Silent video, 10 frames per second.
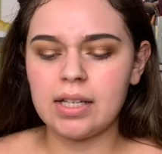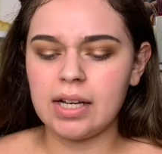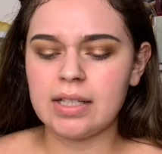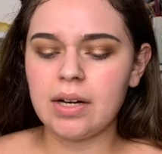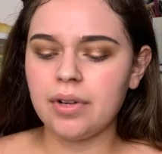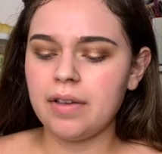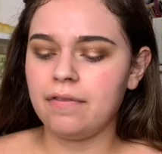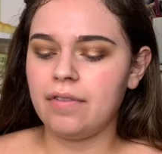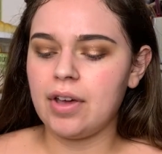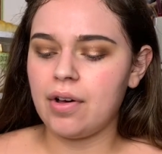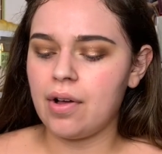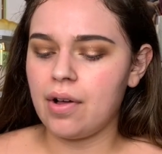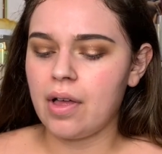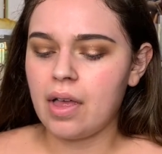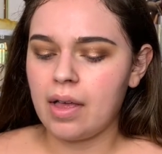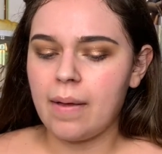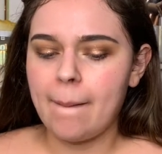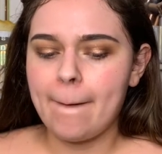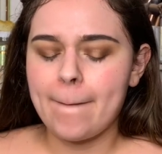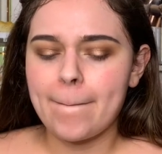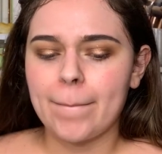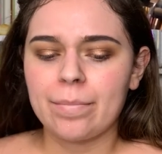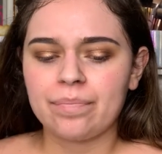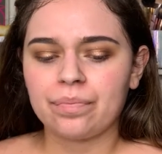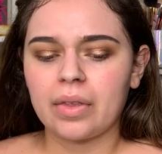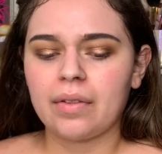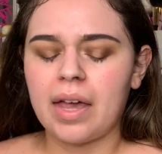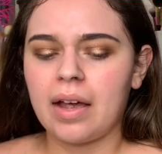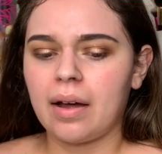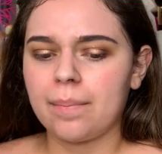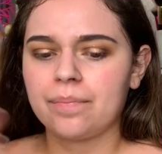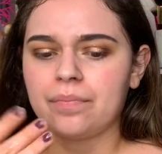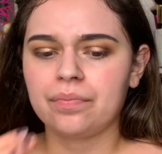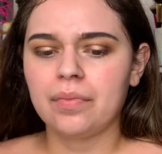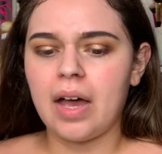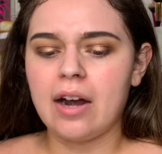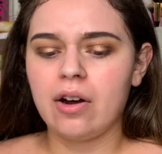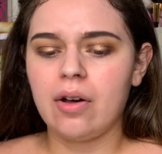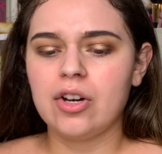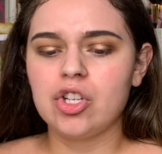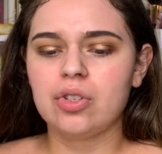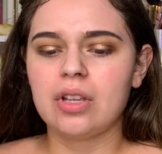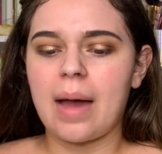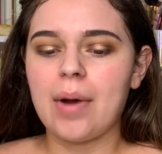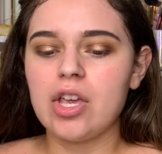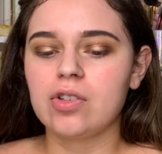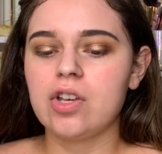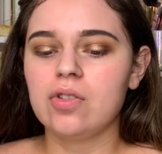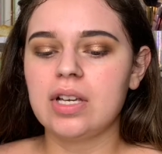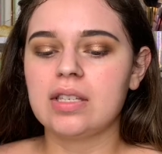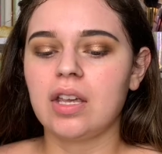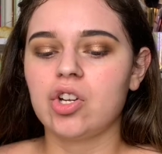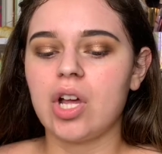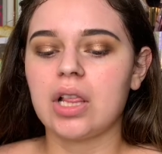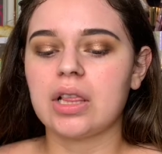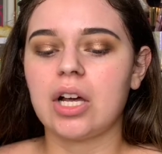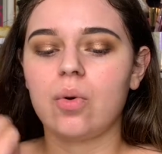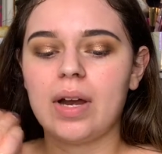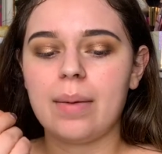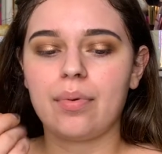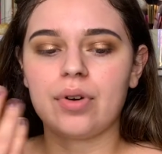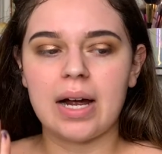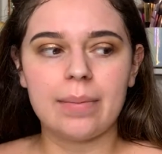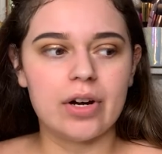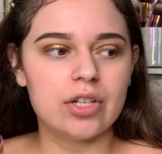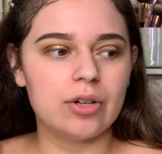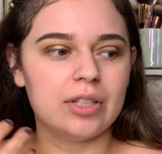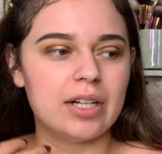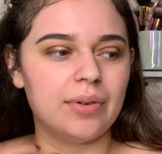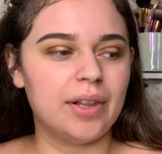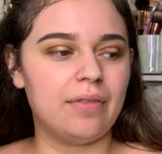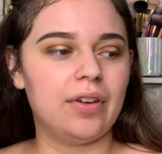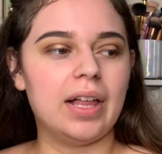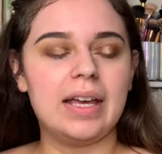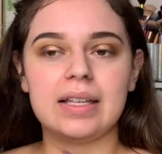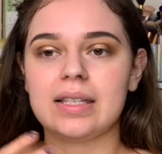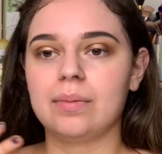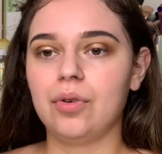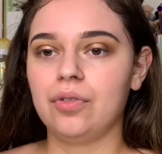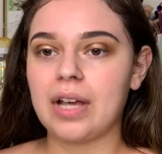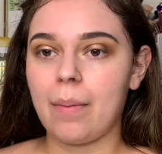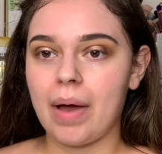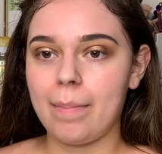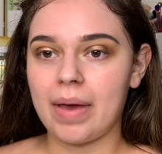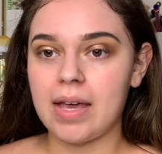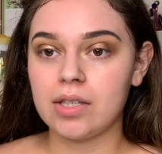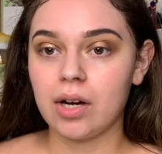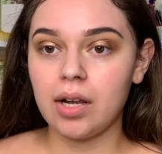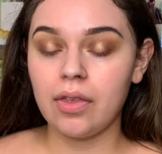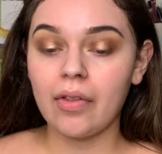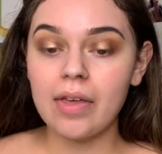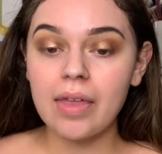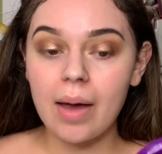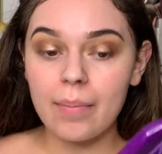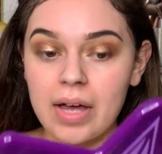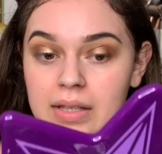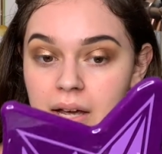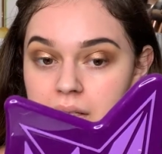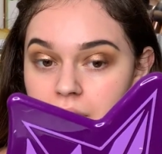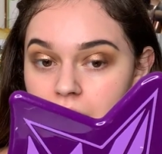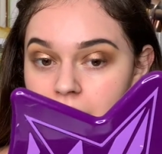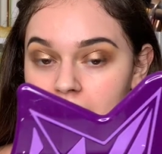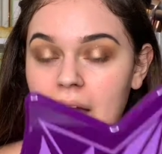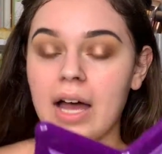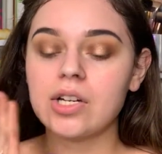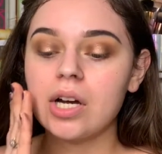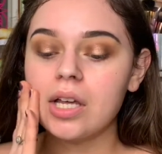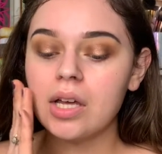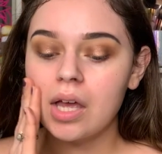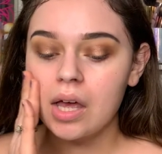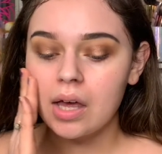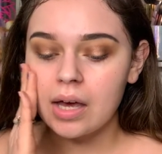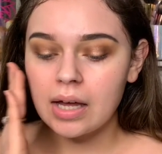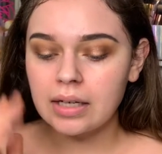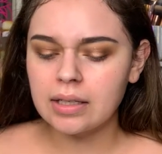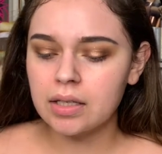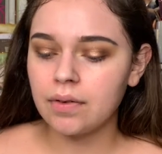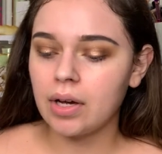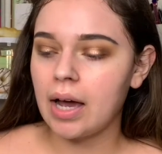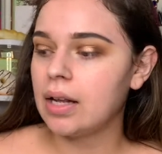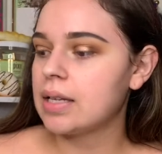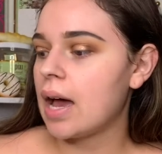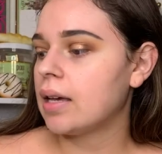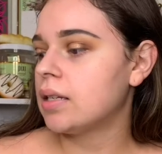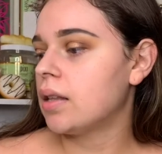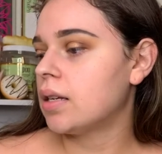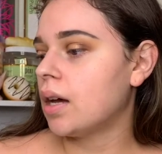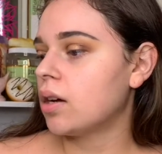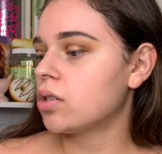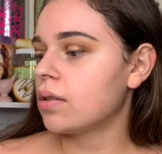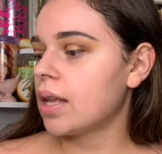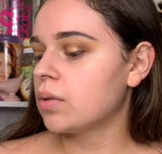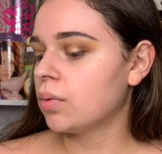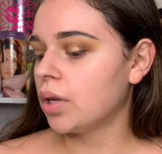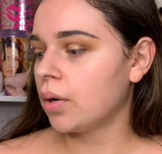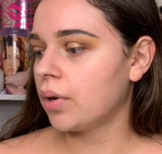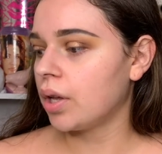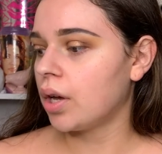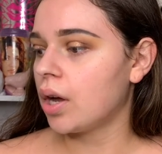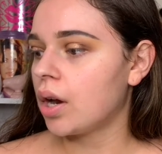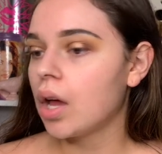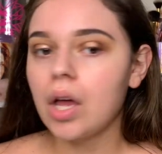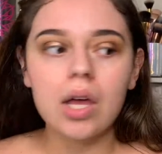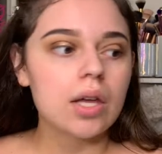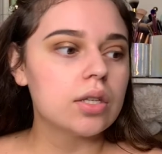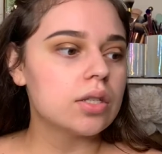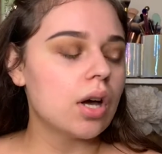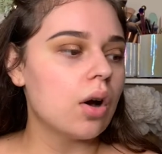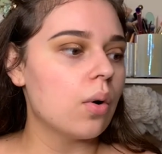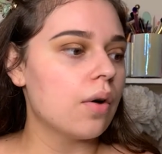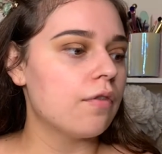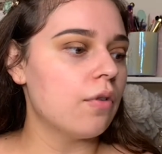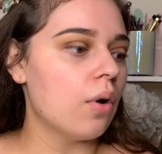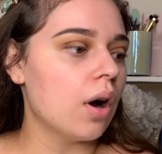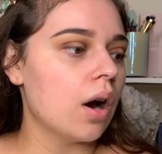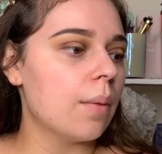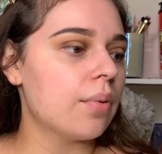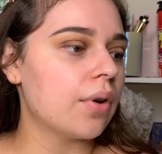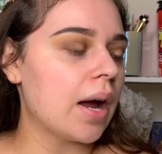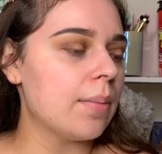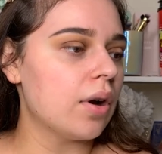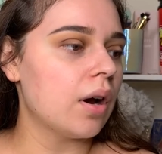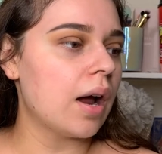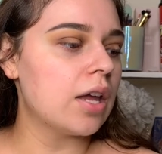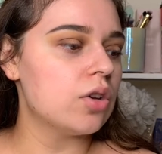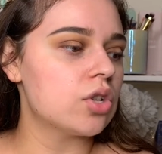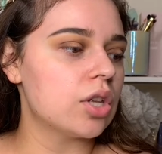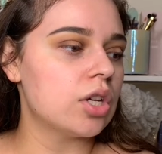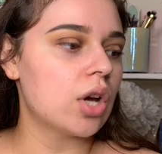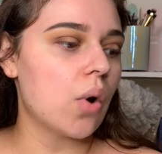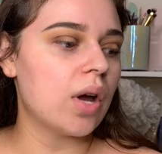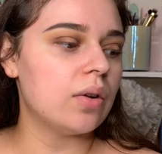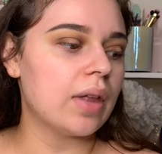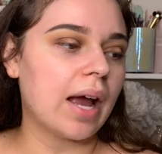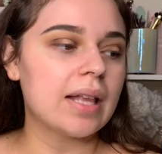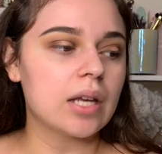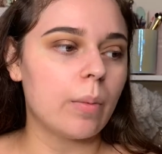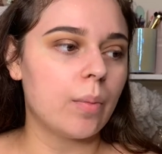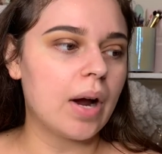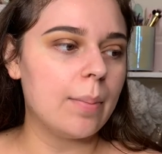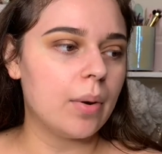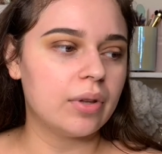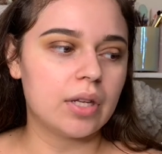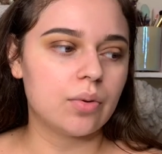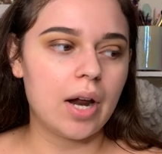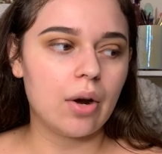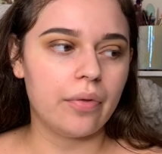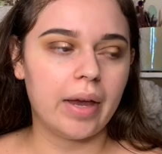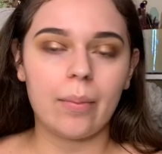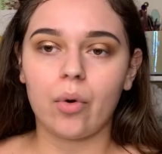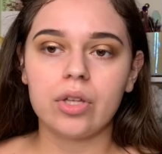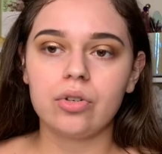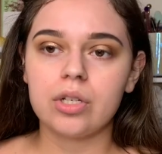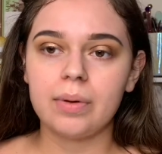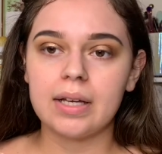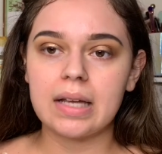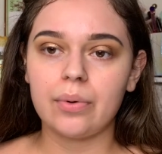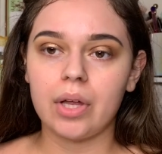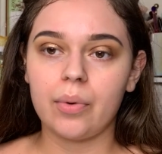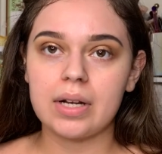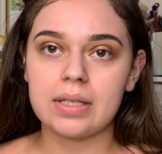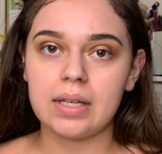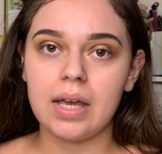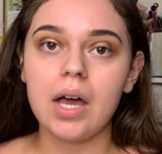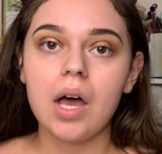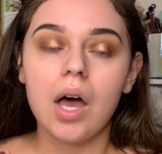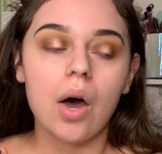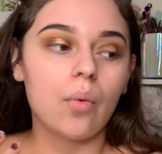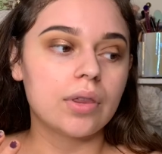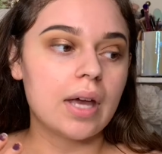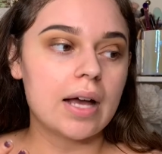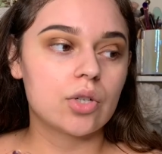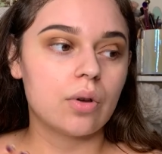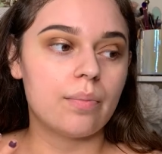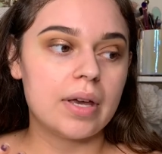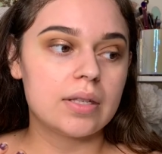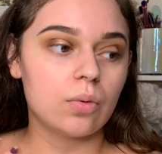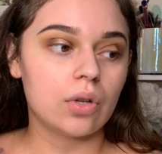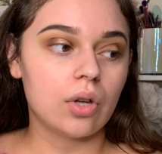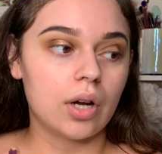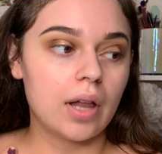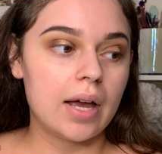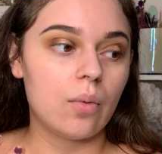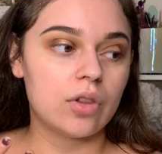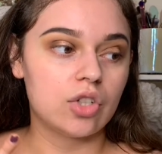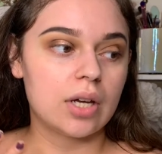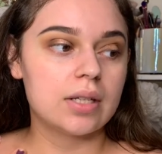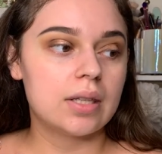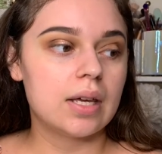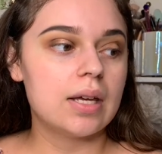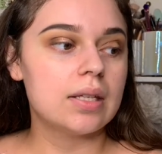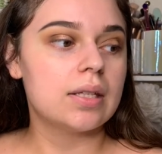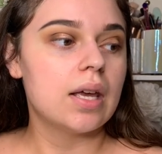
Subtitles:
It didn't really feel like, I don't know, I'm not used to using such a liquidy primer, so it didn't really feel like it smoothed out my base or anything like that, but it does feel very hydrating, and it does feel kind of tacky to the touch, so that's really, really good. So for primer, I usually go in, like I double prime, but with this one I don't think I'm going to, just because I really want to see what the actual base would look like with just this.